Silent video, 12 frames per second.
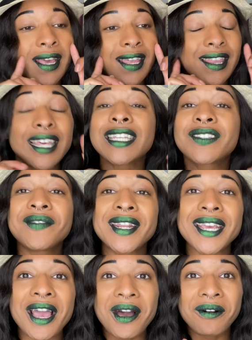This
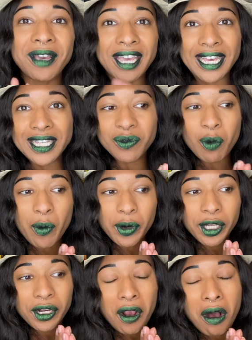video is what we're
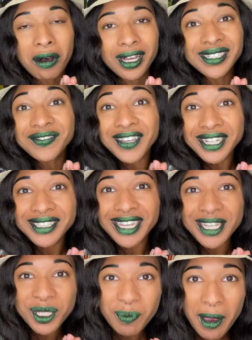going to call a failed
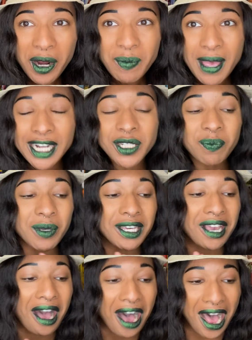experiment
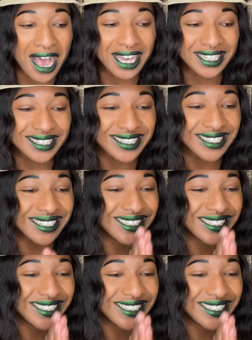because,